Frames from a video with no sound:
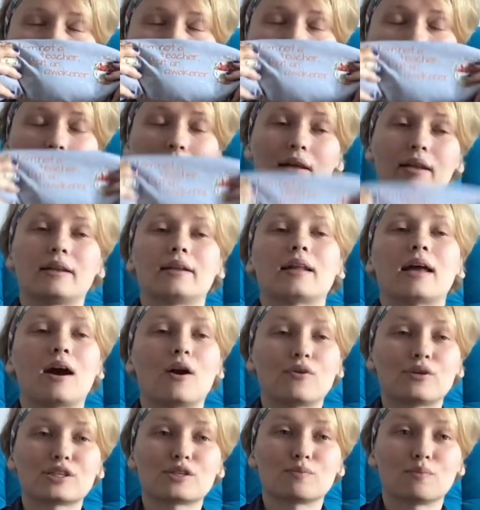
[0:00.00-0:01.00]
and now
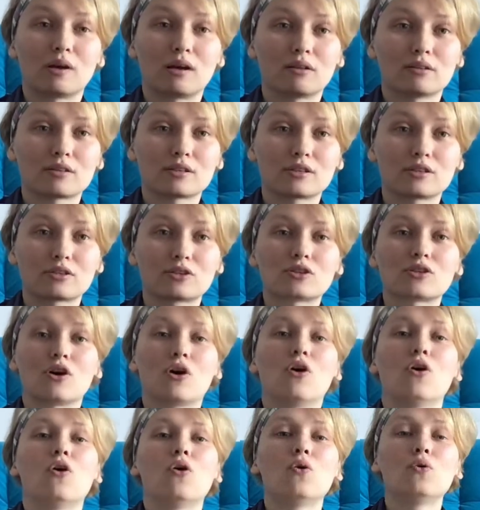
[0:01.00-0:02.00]
it smells
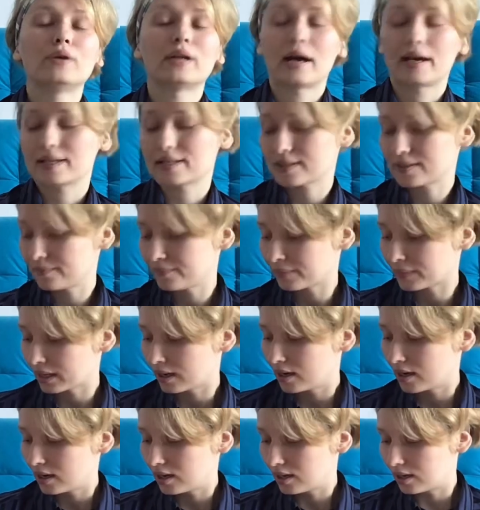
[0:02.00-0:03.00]
so nice
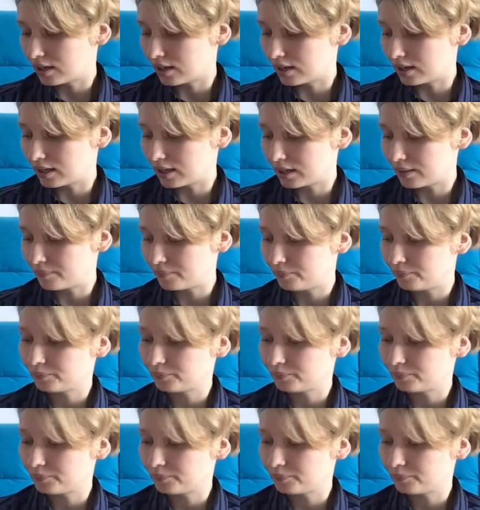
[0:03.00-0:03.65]
uh,